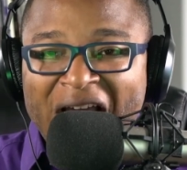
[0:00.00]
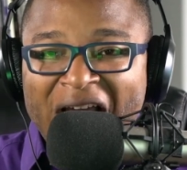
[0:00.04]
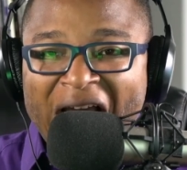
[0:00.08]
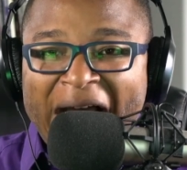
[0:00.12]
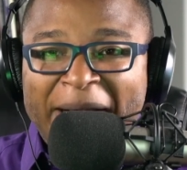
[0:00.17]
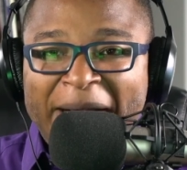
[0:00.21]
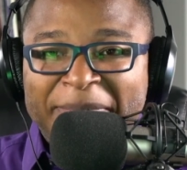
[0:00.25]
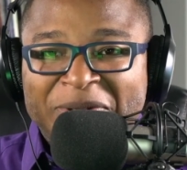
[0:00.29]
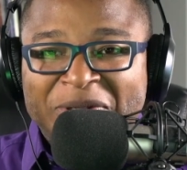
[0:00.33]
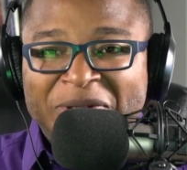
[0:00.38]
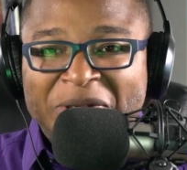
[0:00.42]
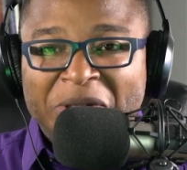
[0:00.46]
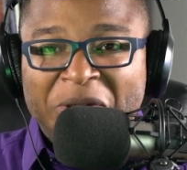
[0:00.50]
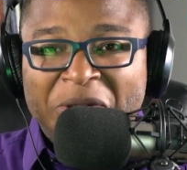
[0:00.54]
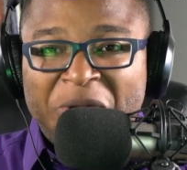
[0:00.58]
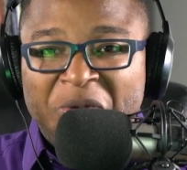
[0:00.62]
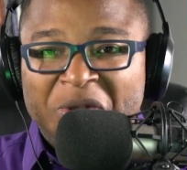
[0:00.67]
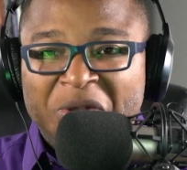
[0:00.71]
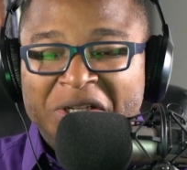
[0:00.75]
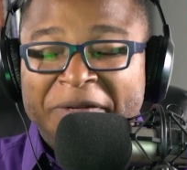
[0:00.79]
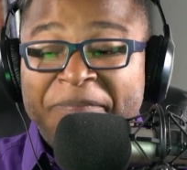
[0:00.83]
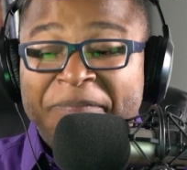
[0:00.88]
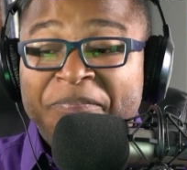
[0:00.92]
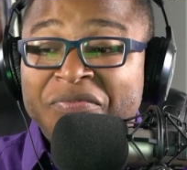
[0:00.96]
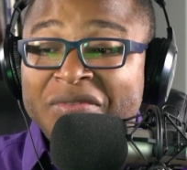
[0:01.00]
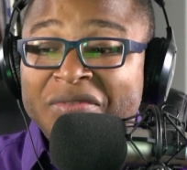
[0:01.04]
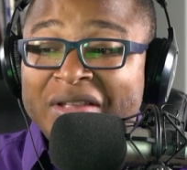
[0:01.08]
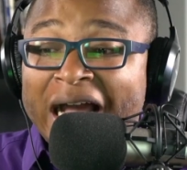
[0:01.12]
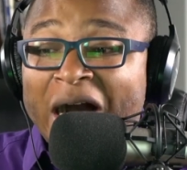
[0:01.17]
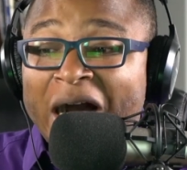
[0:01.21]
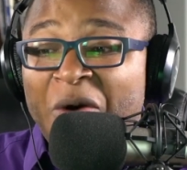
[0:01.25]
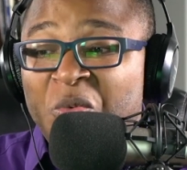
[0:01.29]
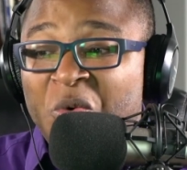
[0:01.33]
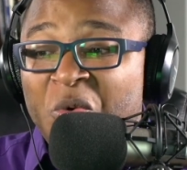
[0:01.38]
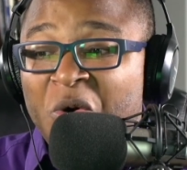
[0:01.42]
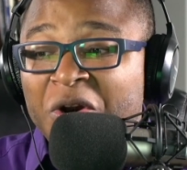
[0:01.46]
Absolutely.
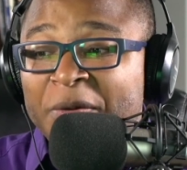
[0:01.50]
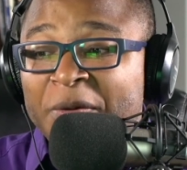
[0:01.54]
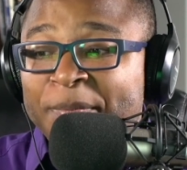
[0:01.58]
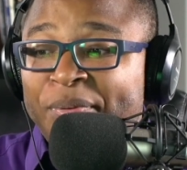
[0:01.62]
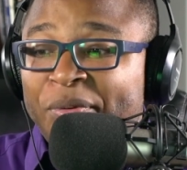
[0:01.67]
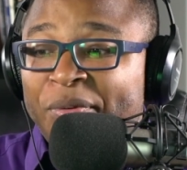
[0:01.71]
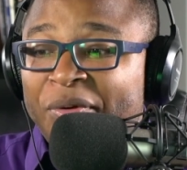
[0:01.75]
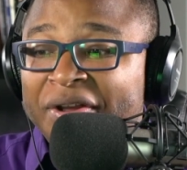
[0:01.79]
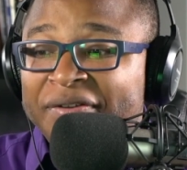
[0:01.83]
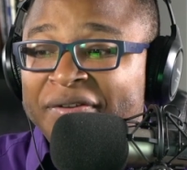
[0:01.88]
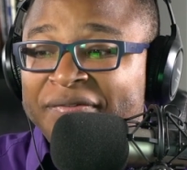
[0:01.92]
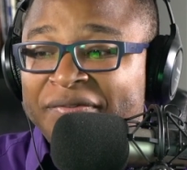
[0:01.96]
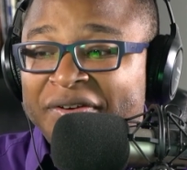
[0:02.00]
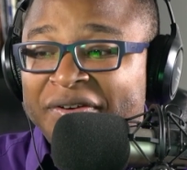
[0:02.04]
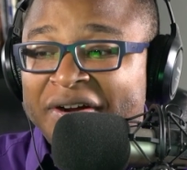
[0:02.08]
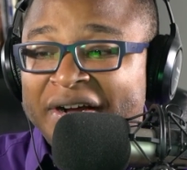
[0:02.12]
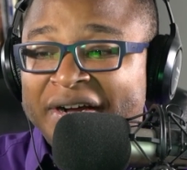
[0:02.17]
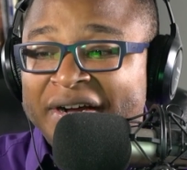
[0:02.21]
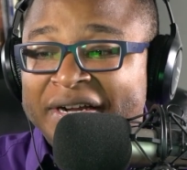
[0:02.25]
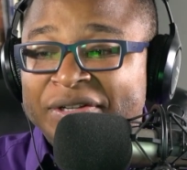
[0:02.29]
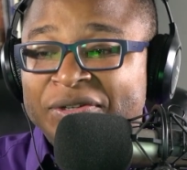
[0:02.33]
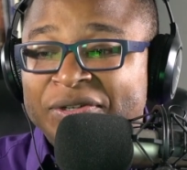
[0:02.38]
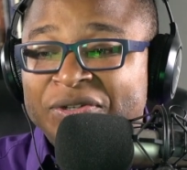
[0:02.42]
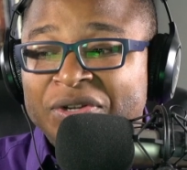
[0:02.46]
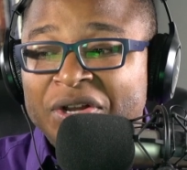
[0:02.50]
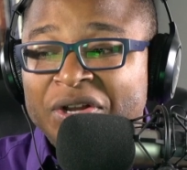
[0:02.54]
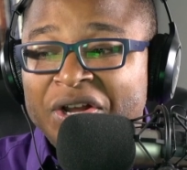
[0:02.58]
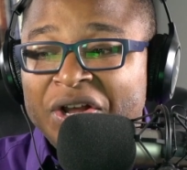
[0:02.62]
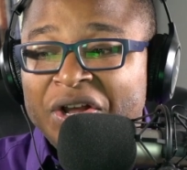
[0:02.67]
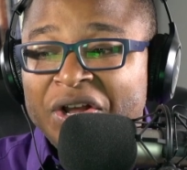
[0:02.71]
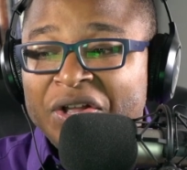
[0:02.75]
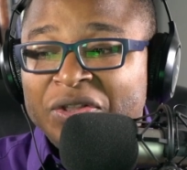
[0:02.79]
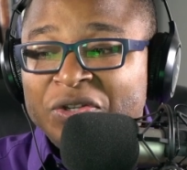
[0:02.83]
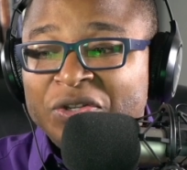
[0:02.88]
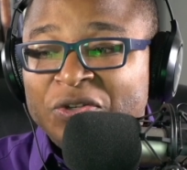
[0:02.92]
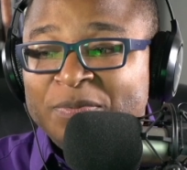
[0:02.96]
I want to pray for us
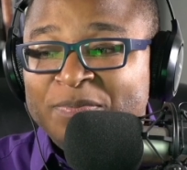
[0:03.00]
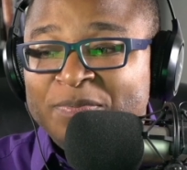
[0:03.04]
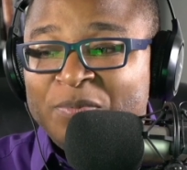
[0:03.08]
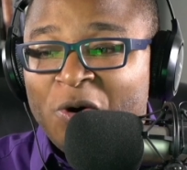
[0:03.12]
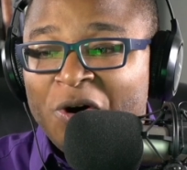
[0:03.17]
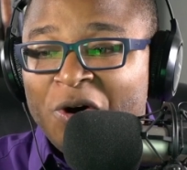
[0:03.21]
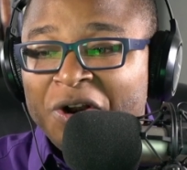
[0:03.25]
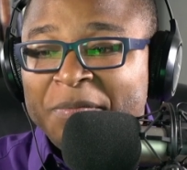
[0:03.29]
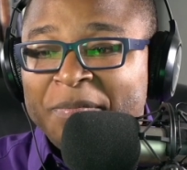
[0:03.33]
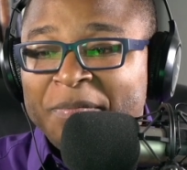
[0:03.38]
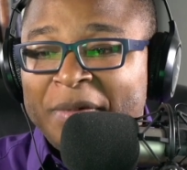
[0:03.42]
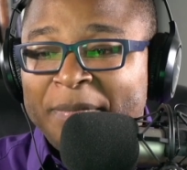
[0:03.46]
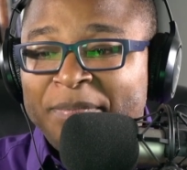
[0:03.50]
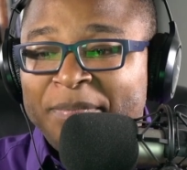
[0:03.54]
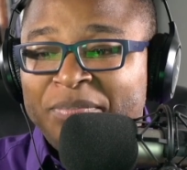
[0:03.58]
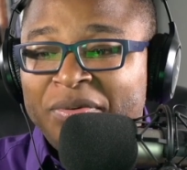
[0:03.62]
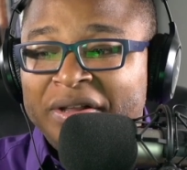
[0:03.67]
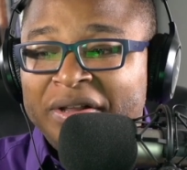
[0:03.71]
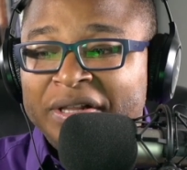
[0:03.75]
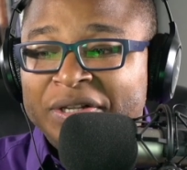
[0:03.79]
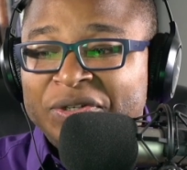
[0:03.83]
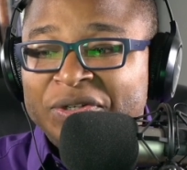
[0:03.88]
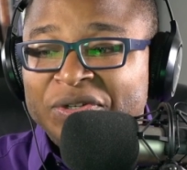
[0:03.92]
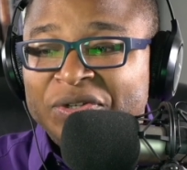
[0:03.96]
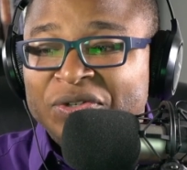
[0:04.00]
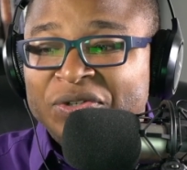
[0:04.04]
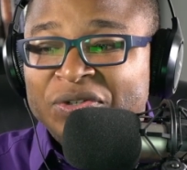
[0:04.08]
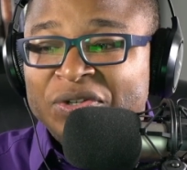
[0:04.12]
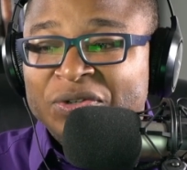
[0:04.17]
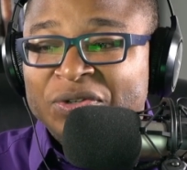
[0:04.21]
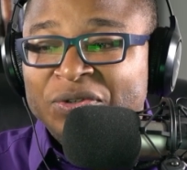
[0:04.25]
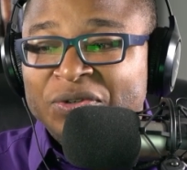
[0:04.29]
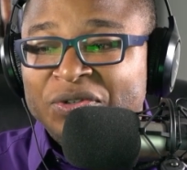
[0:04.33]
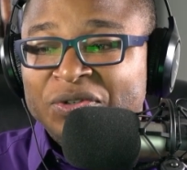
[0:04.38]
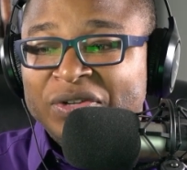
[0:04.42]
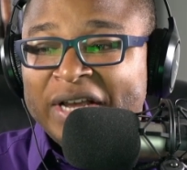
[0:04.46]
this morning, my brothers and
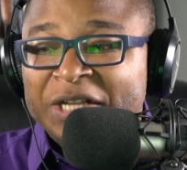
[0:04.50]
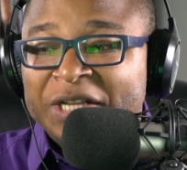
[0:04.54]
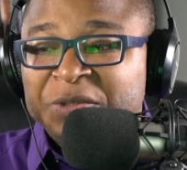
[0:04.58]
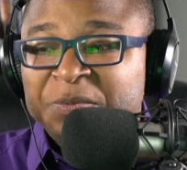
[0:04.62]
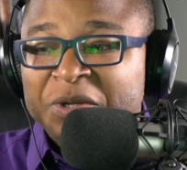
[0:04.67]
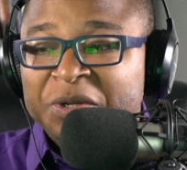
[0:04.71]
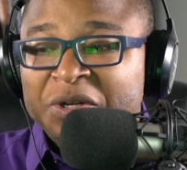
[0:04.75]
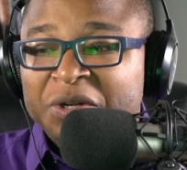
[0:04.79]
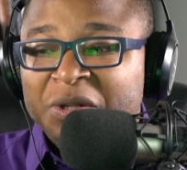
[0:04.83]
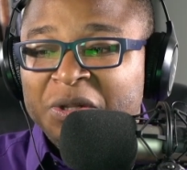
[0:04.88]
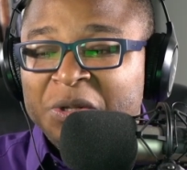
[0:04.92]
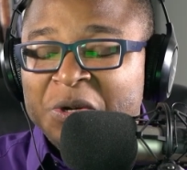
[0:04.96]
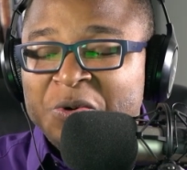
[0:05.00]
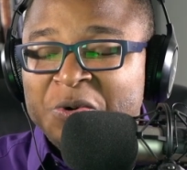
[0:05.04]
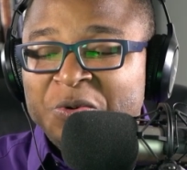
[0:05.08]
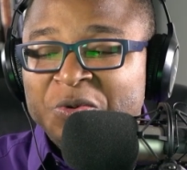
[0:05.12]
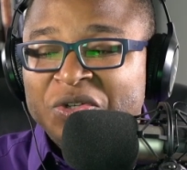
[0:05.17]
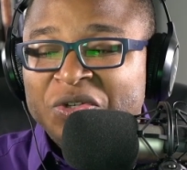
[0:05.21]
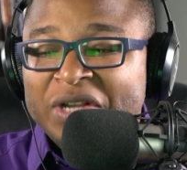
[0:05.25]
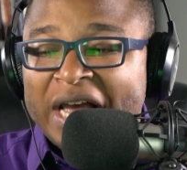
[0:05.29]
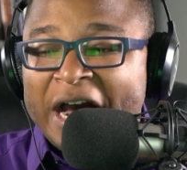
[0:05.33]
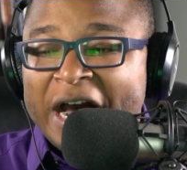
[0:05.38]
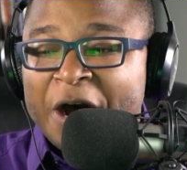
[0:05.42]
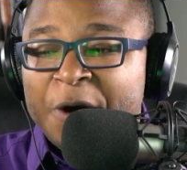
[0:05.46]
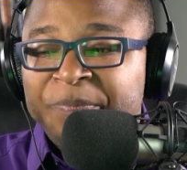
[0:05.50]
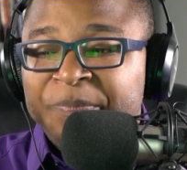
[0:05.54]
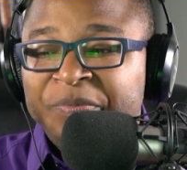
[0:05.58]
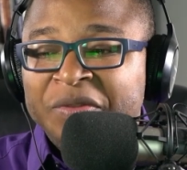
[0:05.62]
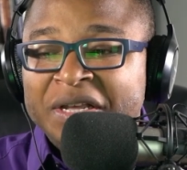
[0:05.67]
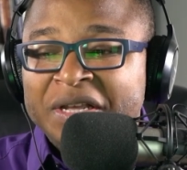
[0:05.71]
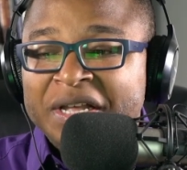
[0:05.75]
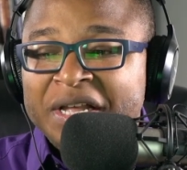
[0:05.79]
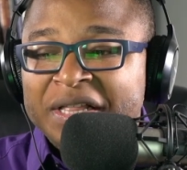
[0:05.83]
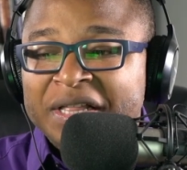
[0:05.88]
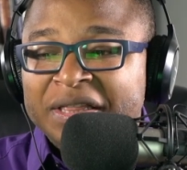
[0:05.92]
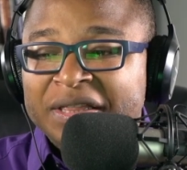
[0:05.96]
sisters, as we close
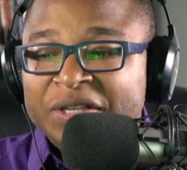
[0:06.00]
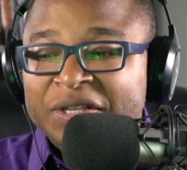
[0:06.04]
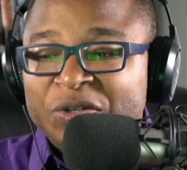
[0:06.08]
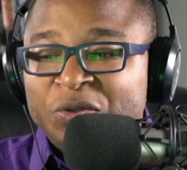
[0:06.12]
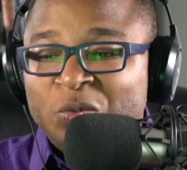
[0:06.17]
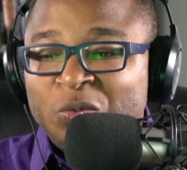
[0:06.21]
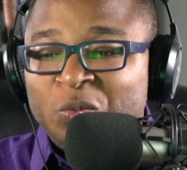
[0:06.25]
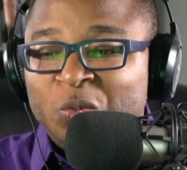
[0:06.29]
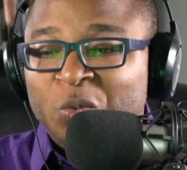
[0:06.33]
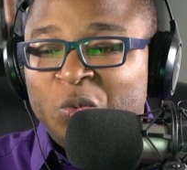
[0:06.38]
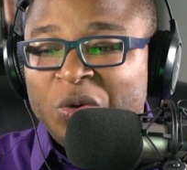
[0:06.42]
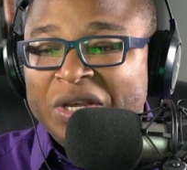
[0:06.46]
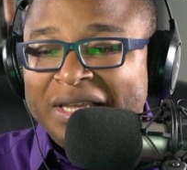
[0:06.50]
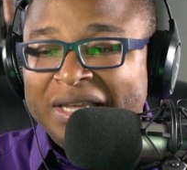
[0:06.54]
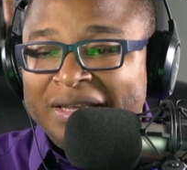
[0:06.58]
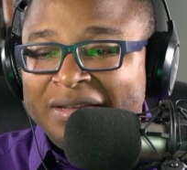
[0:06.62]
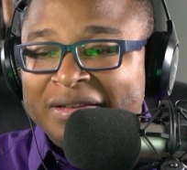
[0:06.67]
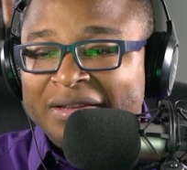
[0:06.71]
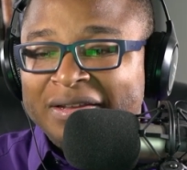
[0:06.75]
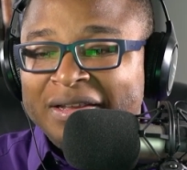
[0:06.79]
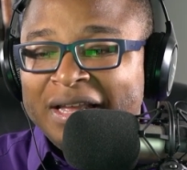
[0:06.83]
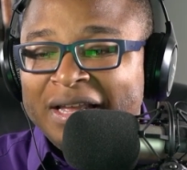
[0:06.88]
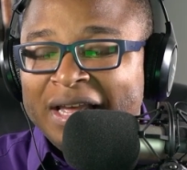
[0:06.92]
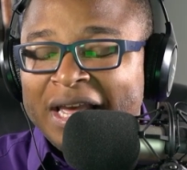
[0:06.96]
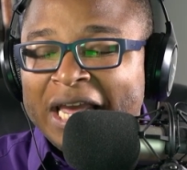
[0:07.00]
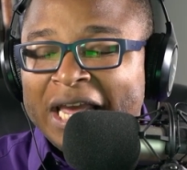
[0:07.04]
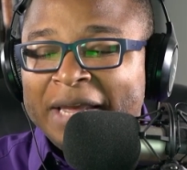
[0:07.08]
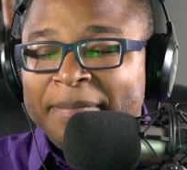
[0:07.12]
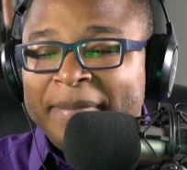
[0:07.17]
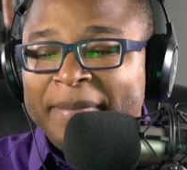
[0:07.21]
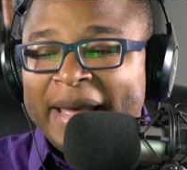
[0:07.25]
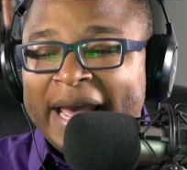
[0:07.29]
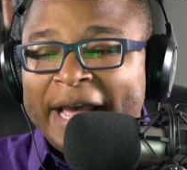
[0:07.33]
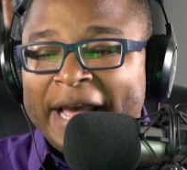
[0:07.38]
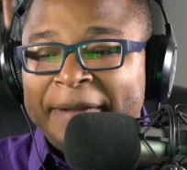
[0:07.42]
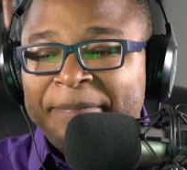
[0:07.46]
out this week.
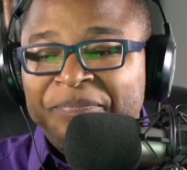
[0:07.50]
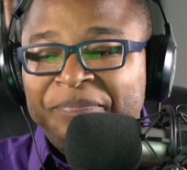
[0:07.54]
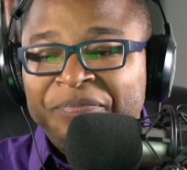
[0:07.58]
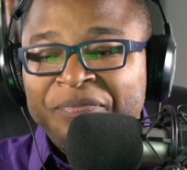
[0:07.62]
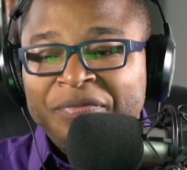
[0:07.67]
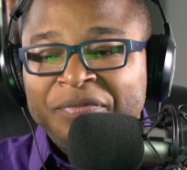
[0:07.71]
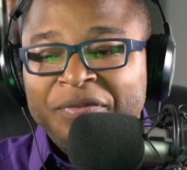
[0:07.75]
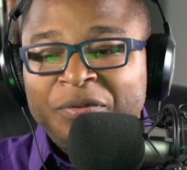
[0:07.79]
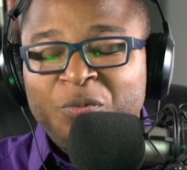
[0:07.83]
Amen.